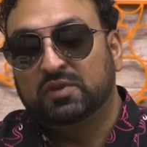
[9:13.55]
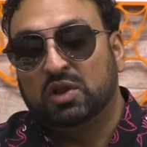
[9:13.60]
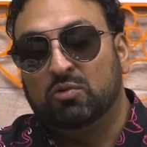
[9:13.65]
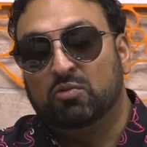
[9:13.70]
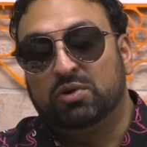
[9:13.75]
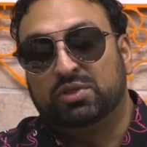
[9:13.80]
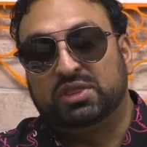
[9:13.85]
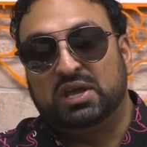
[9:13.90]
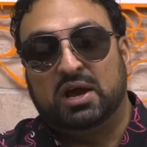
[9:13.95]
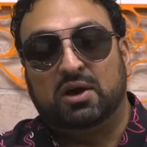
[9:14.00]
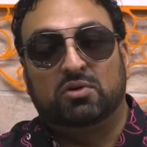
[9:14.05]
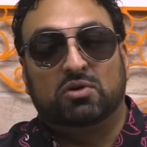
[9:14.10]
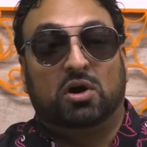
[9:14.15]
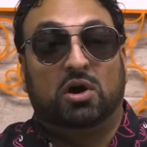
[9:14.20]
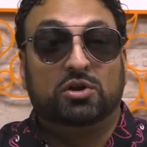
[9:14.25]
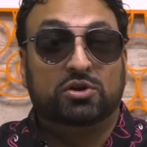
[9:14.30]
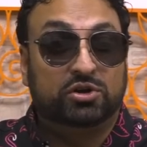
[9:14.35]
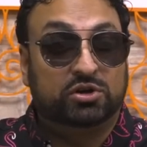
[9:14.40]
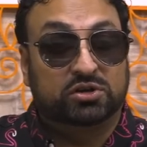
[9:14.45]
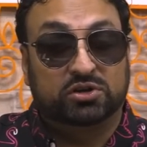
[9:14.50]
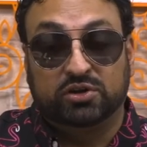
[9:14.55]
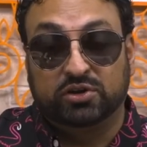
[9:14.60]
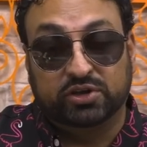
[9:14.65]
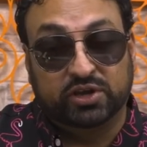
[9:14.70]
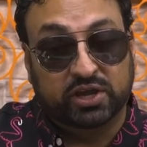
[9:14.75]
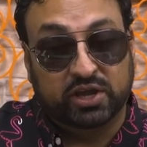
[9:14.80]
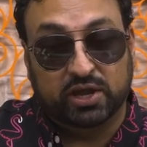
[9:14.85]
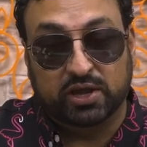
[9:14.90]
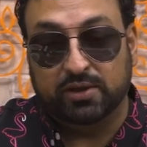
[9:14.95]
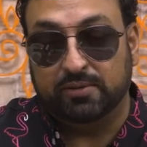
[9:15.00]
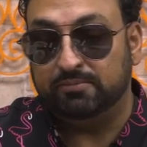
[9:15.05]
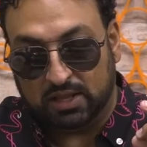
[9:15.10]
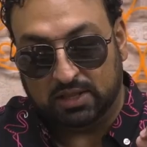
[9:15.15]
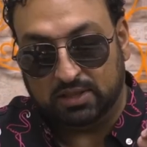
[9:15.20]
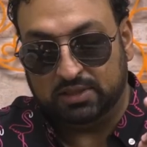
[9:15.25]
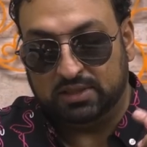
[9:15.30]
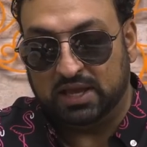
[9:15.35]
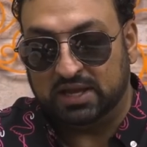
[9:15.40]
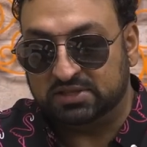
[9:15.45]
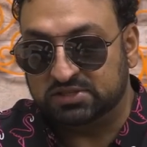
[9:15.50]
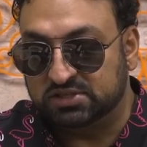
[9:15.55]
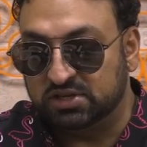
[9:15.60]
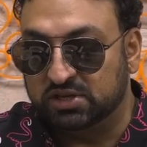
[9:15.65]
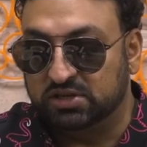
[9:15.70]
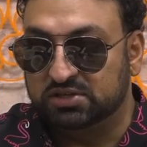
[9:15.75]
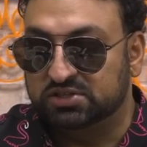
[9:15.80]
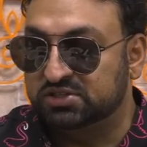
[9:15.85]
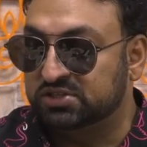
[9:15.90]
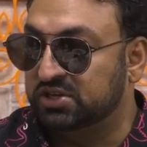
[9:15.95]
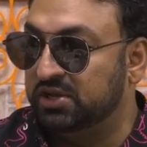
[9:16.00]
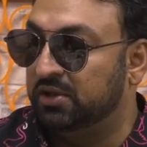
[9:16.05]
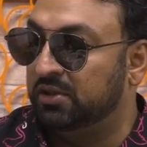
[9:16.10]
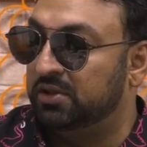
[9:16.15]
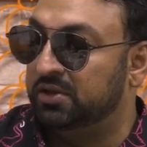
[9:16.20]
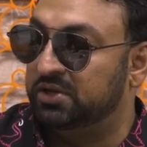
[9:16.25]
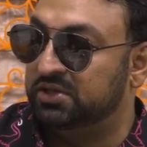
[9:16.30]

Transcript: without undercooking it, that's like a skill in